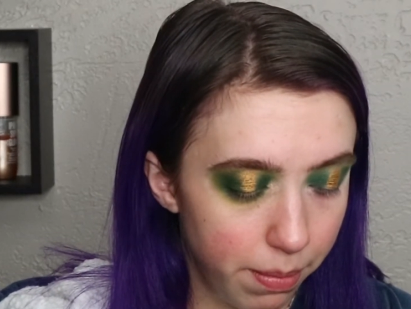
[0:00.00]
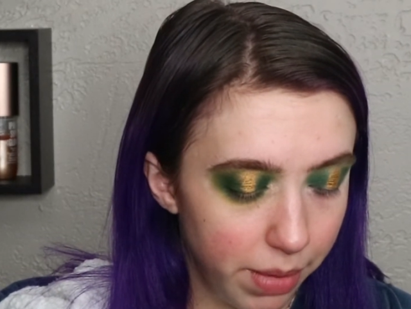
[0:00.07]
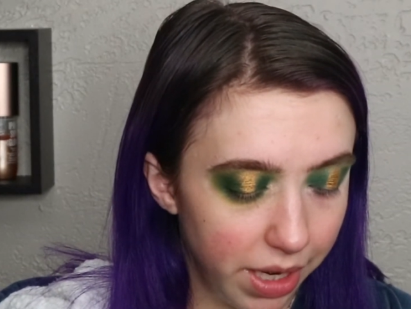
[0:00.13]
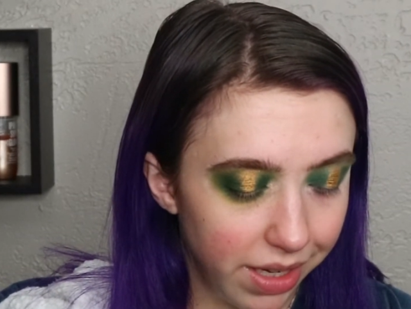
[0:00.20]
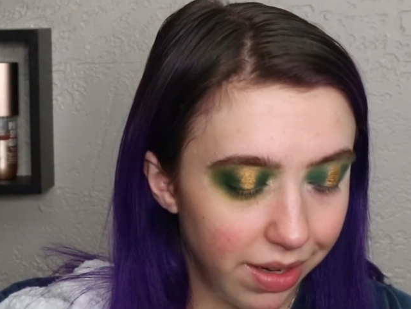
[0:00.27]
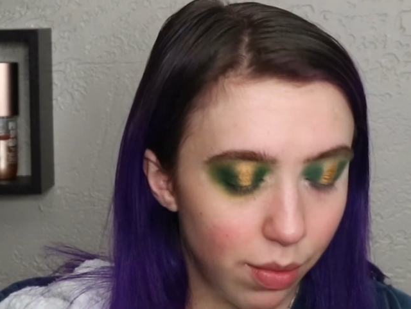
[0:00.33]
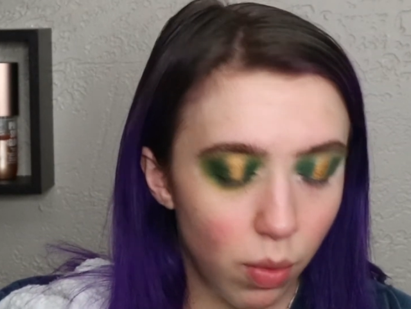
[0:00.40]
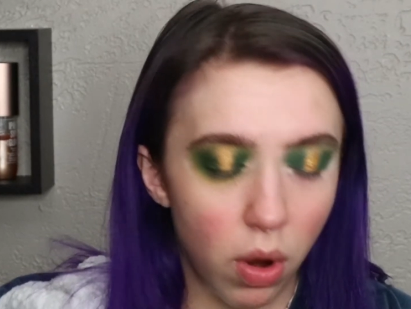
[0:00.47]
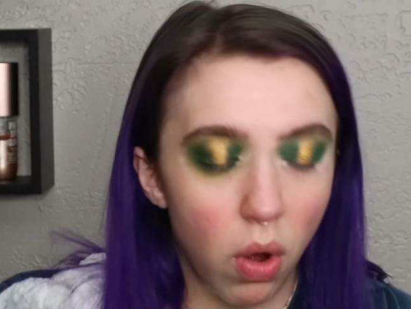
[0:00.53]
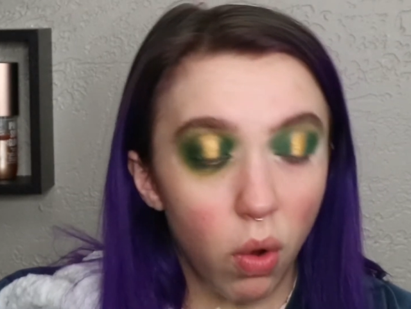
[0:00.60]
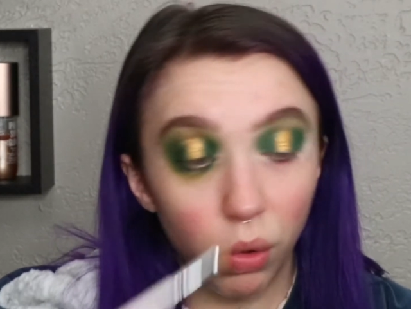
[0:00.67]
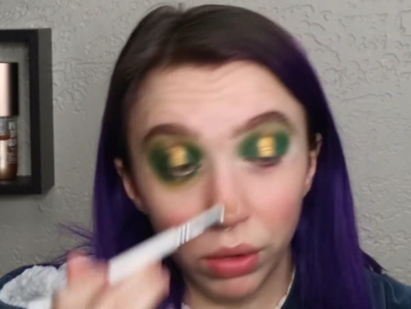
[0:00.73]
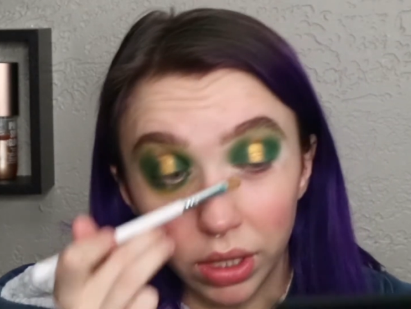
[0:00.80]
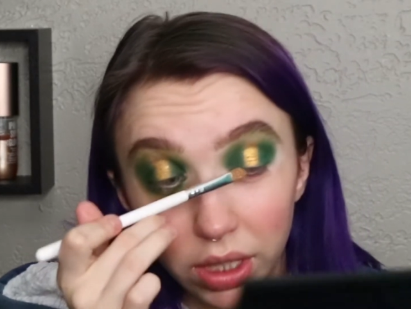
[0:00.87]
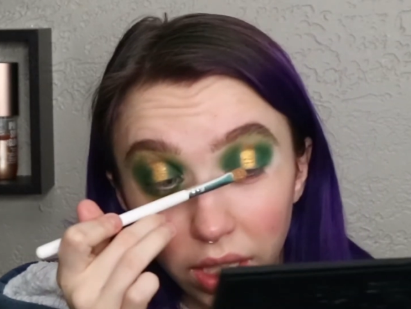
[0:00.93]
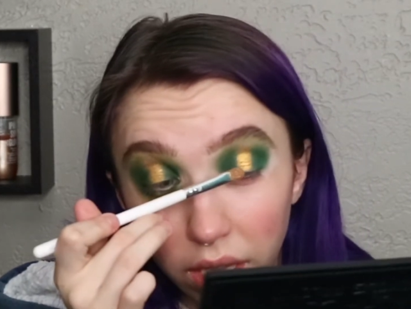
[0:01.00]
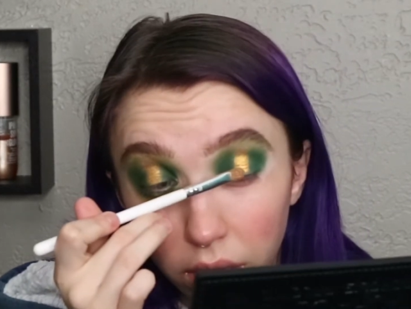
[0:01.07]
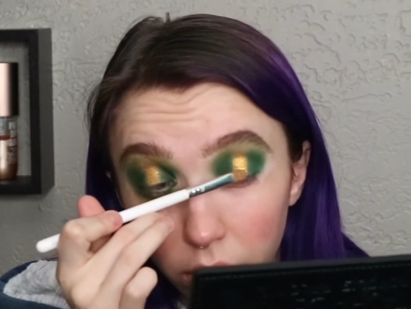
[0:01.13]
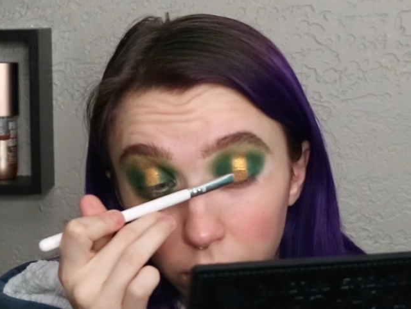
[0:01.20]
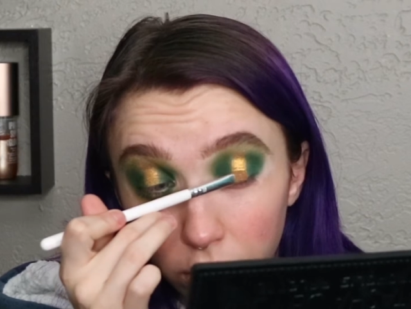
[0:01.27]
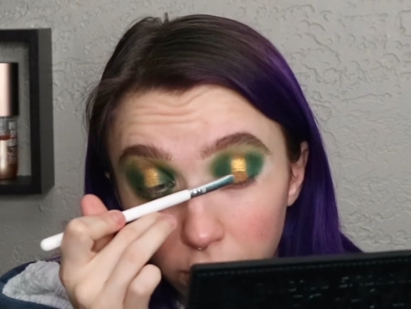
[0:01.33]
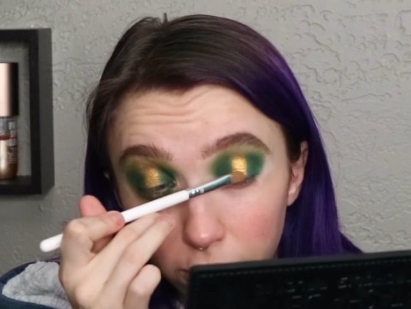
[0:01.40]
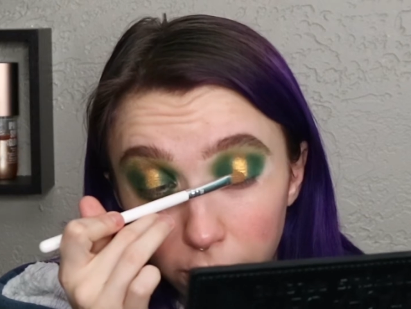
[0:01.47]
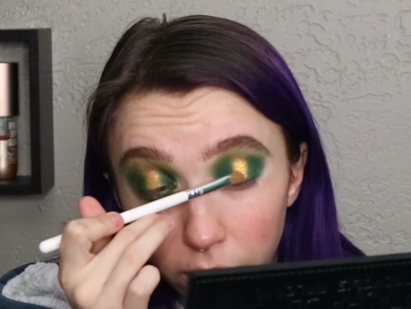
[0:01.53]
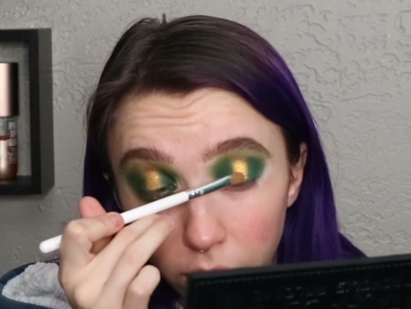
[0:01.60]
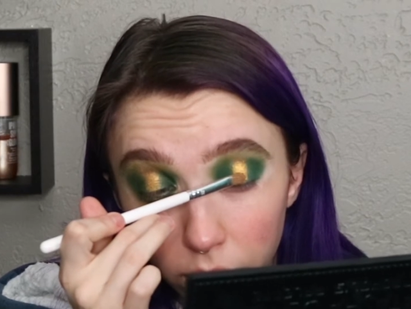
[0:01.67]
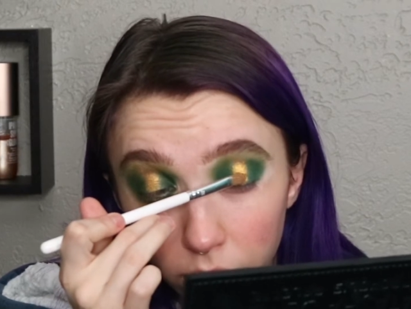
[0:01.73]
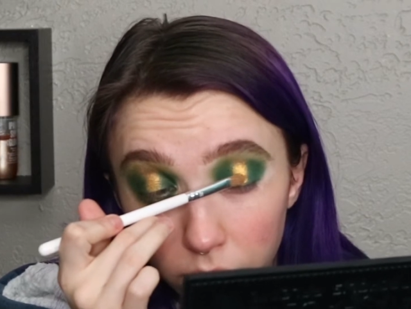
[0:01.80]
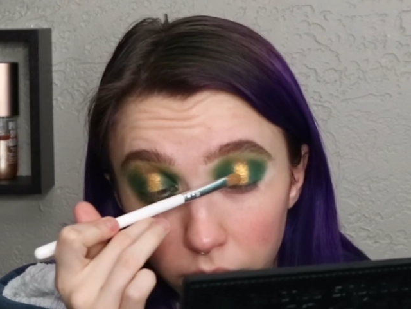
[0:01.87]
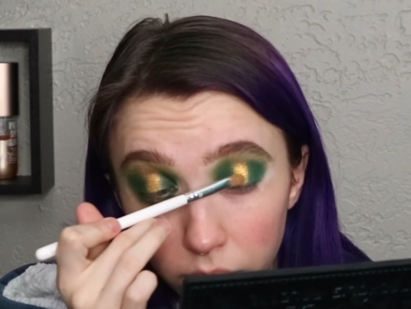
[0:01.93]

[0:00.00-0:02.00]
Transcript: But I didn't want only yellow, you feel?